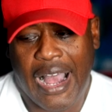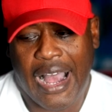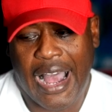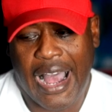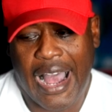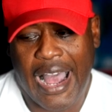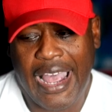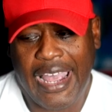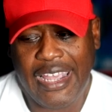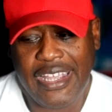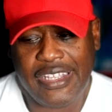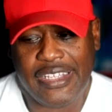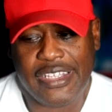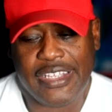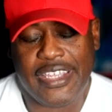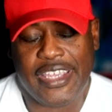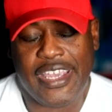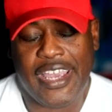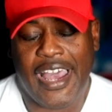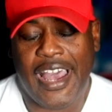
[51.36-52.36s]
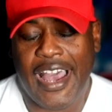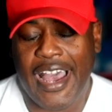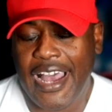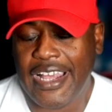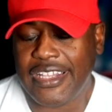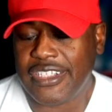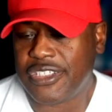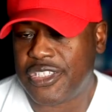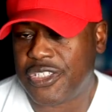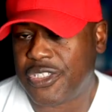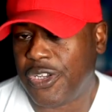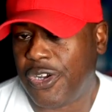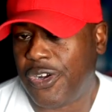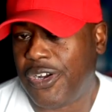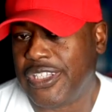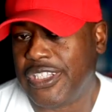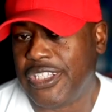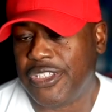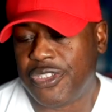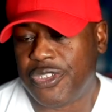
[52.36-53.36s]
I kind of saw
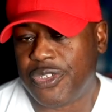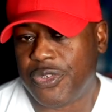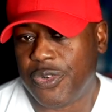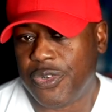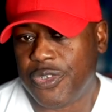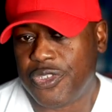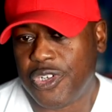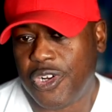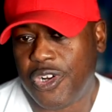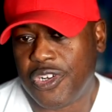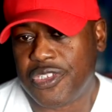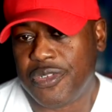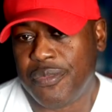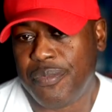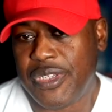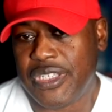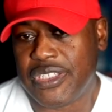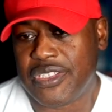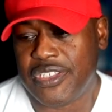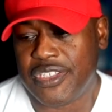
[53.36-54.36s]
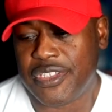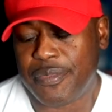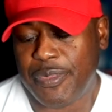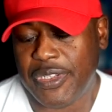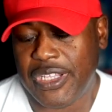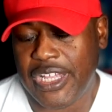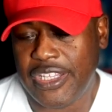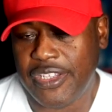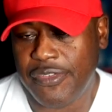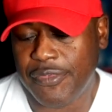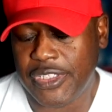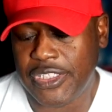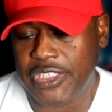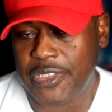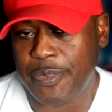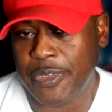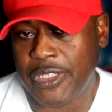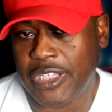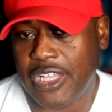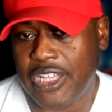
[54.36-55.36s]
it in the storage auction business, but I didn't really
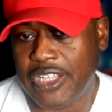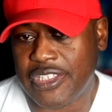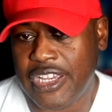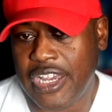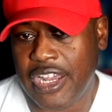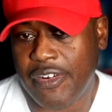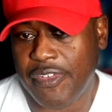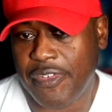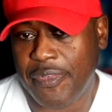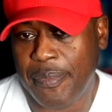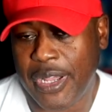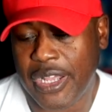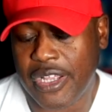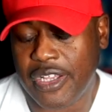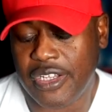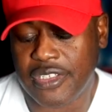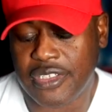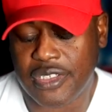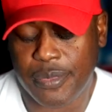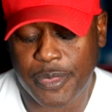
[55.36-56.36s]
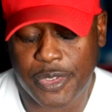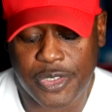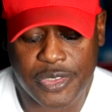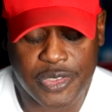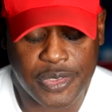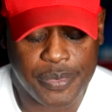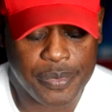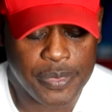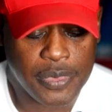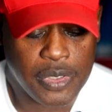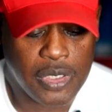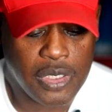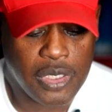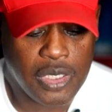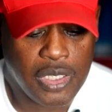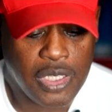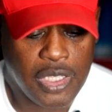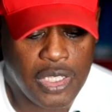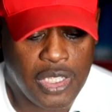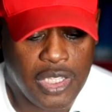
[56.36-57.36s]
spend a lot of time with my customers.
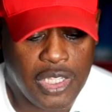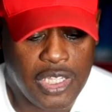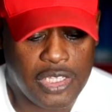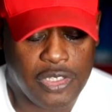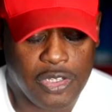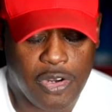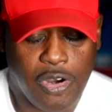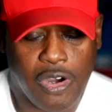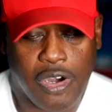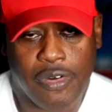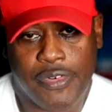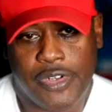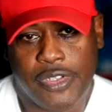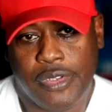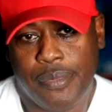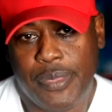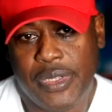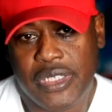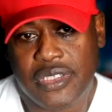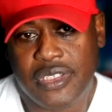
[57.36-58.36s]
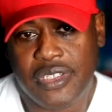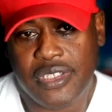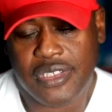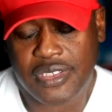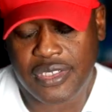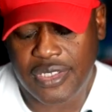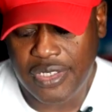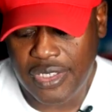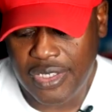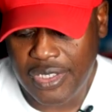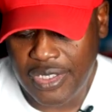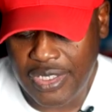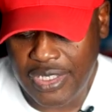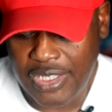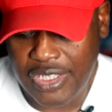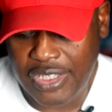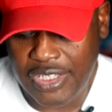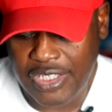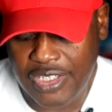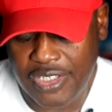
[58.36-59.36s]
In the car rental business,
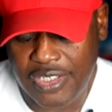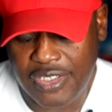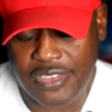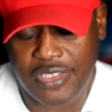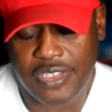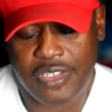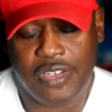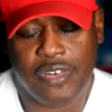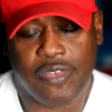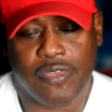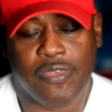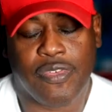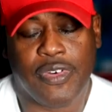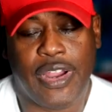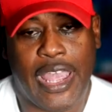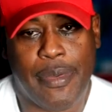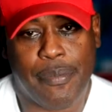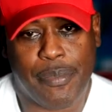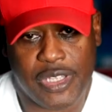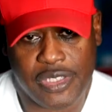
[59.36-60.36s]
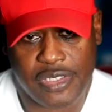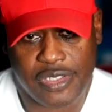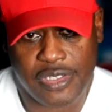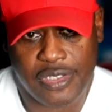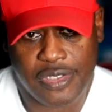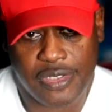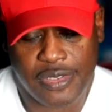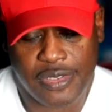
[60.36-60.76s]
it is rampant.